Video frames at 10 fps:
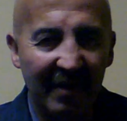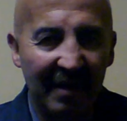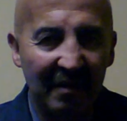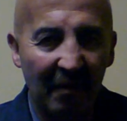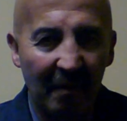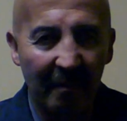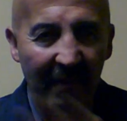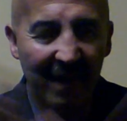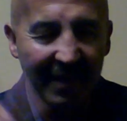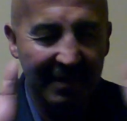the whole
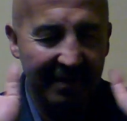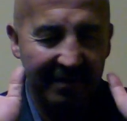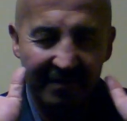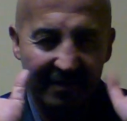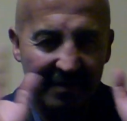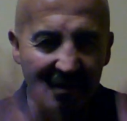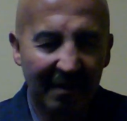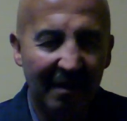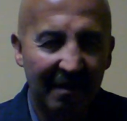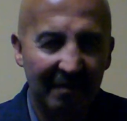place is just
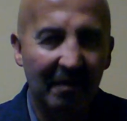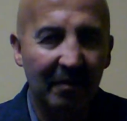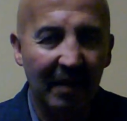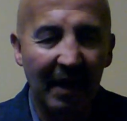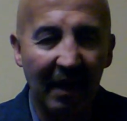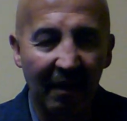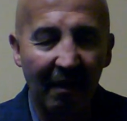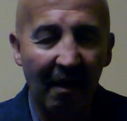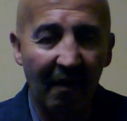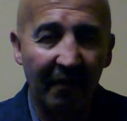totally
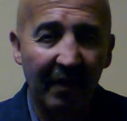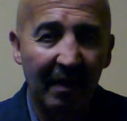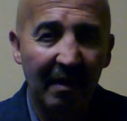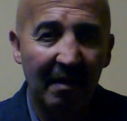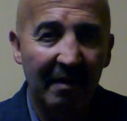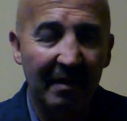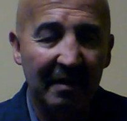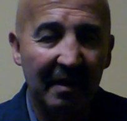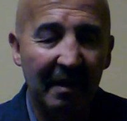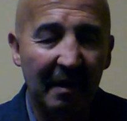engulfed. But
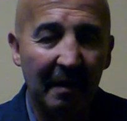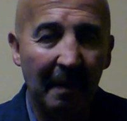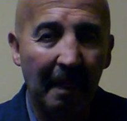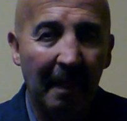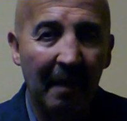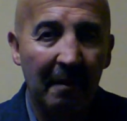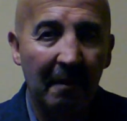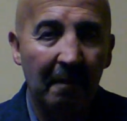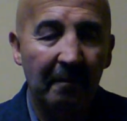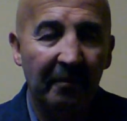
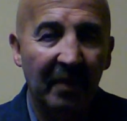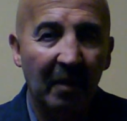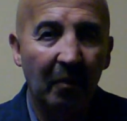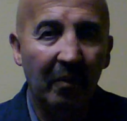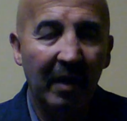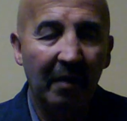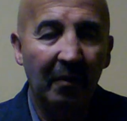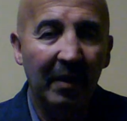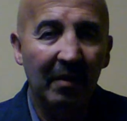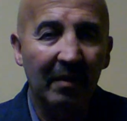we
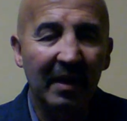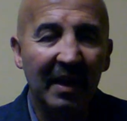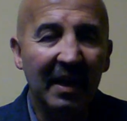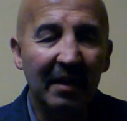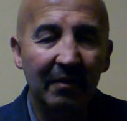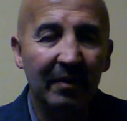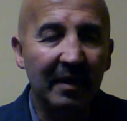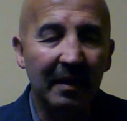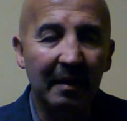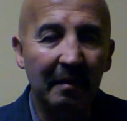don't need to
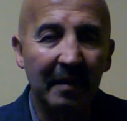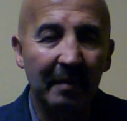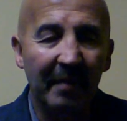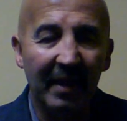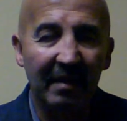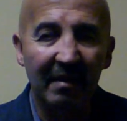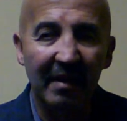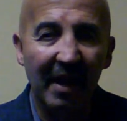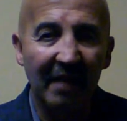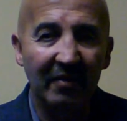depend on
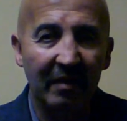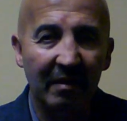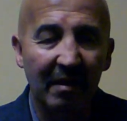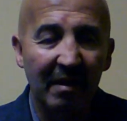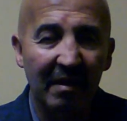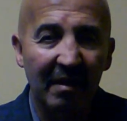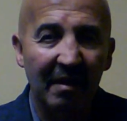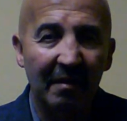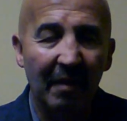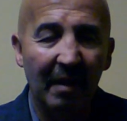nature.
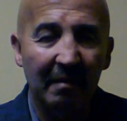Our